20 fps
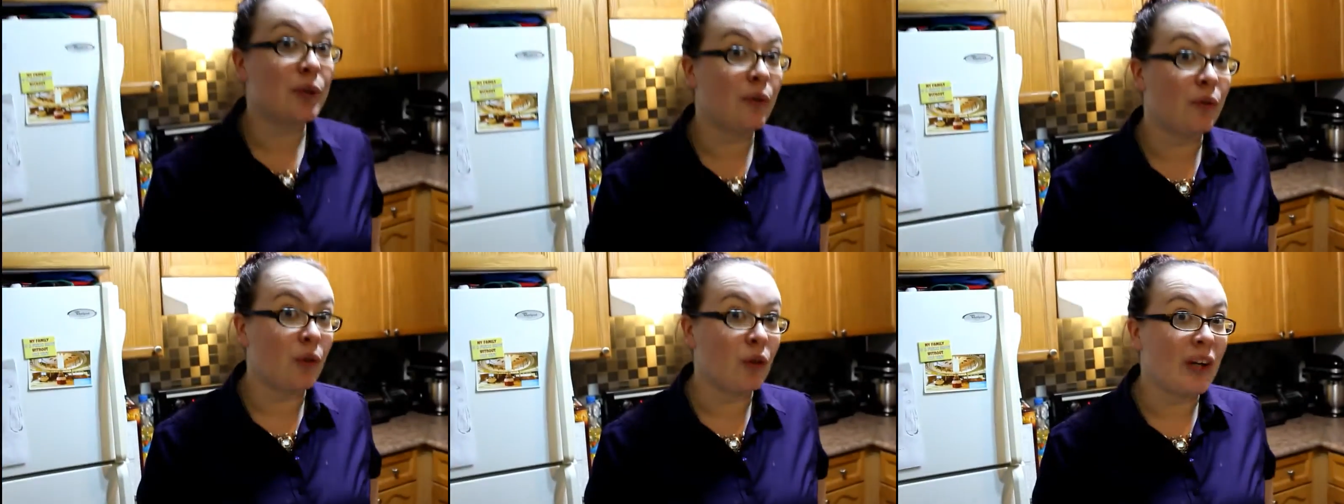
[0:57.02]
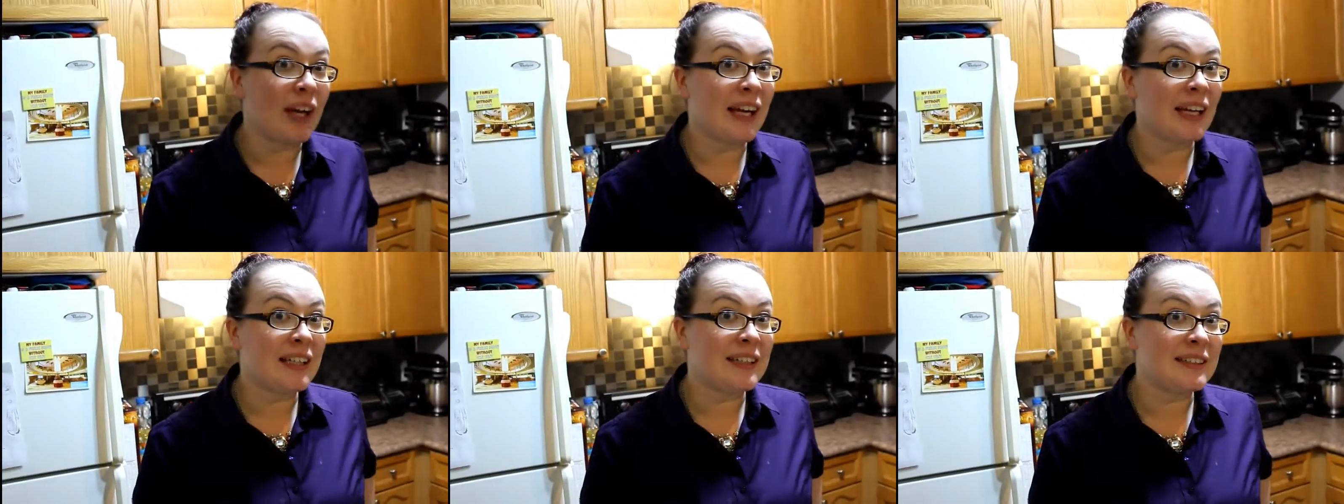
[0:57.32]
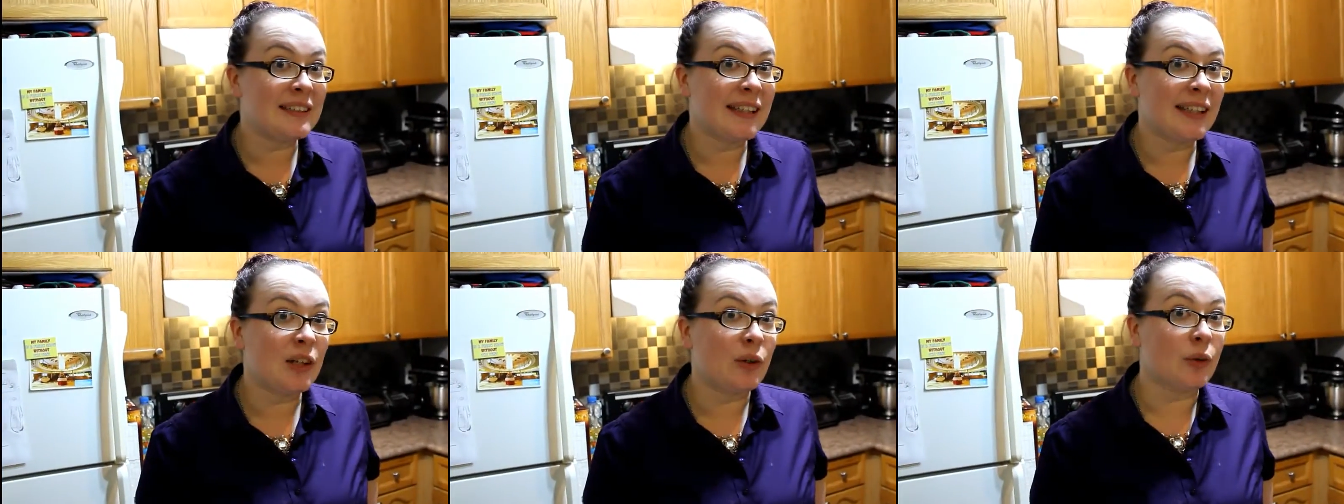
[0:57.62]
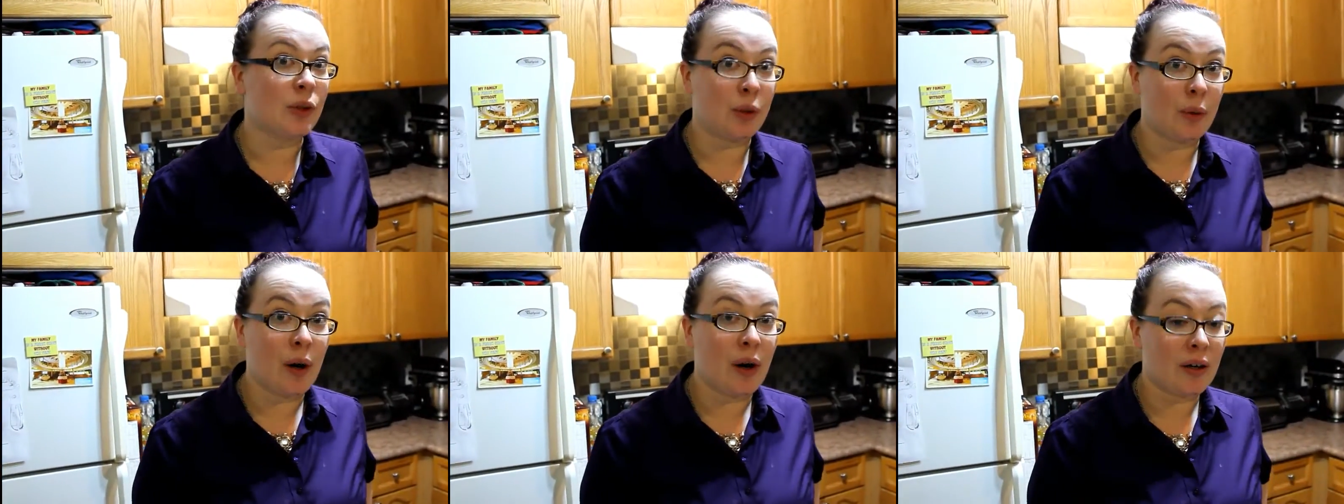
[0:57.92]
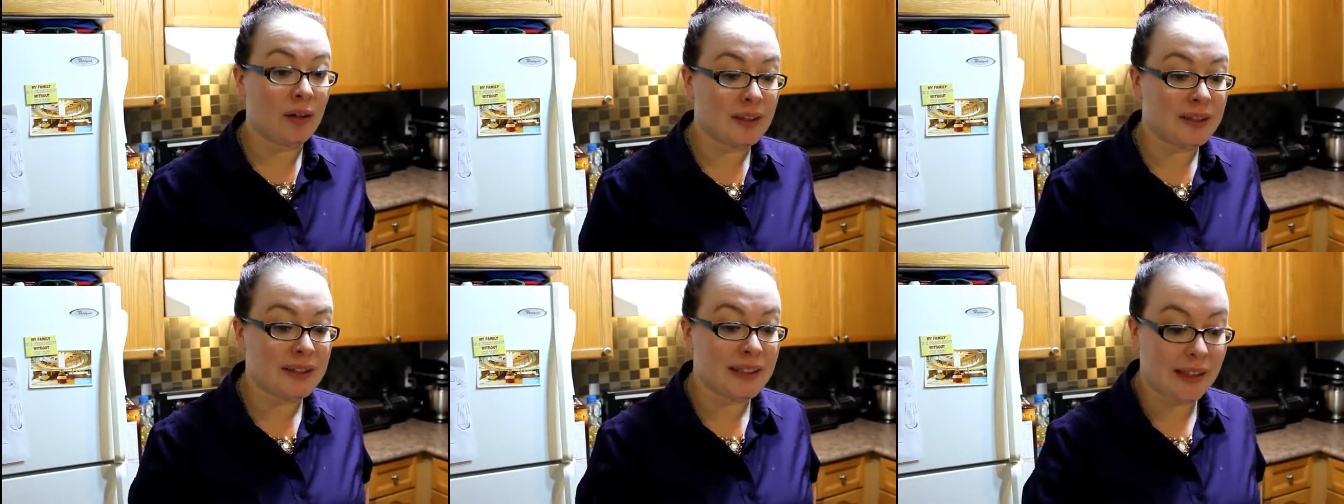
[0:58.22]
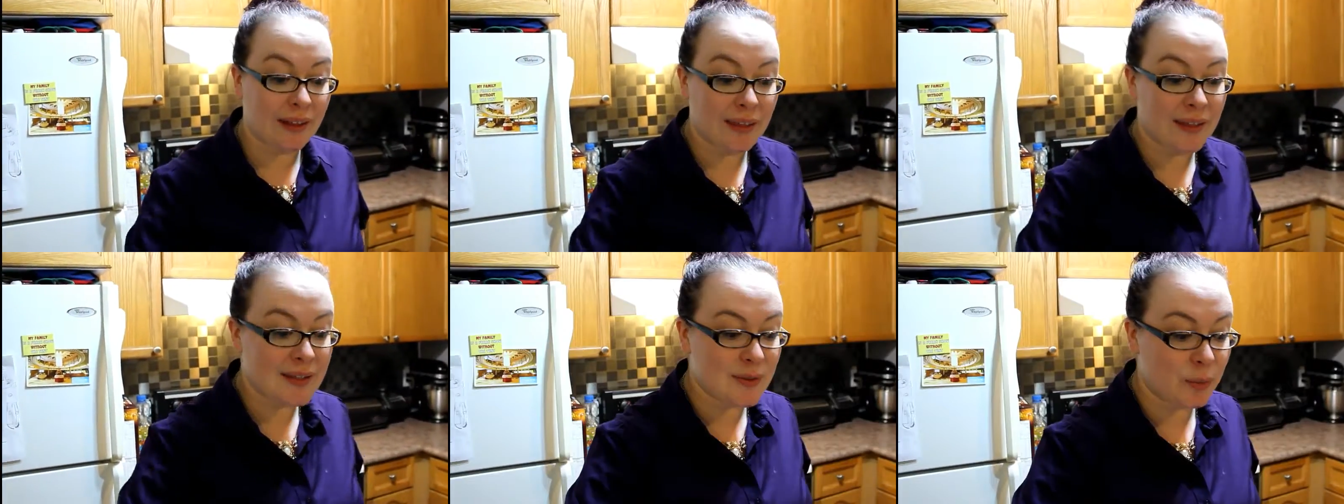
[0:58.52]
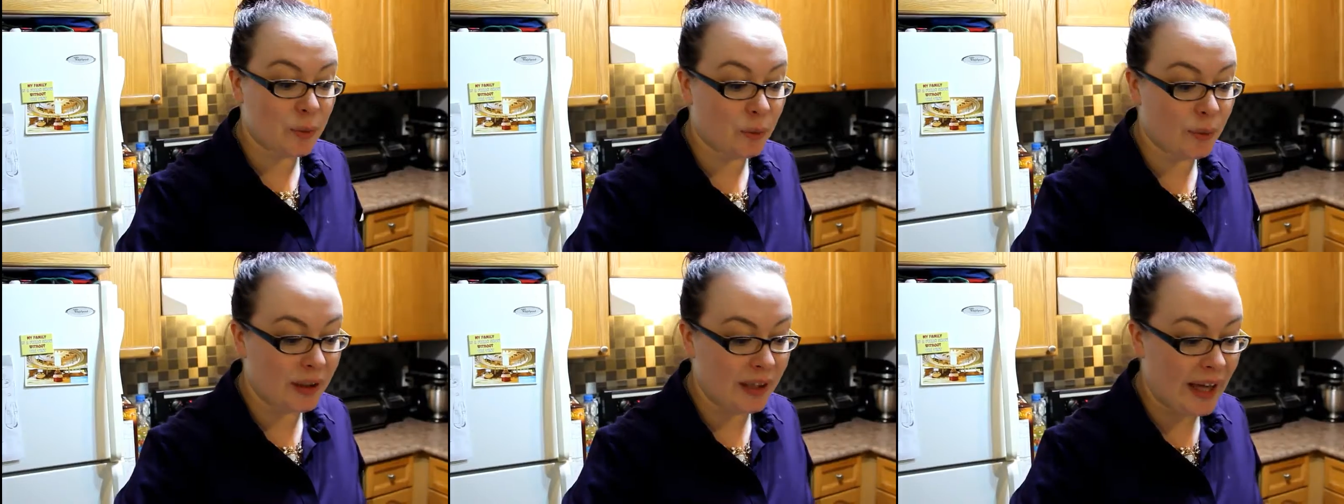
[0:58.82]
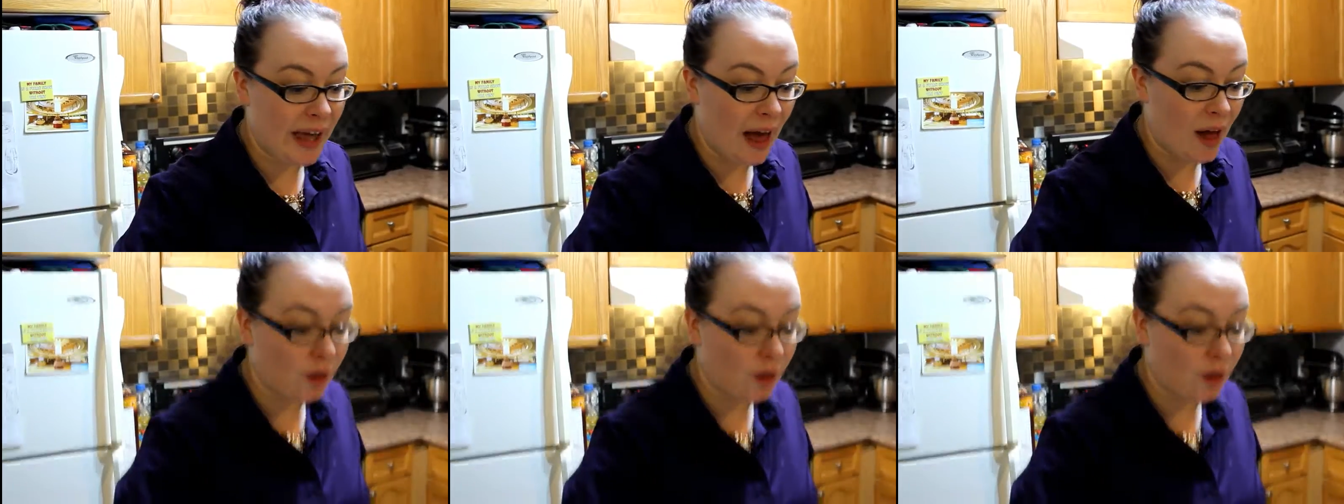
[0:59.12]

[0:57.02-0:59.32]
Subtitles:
so if you're getting sick or you are sick, this will really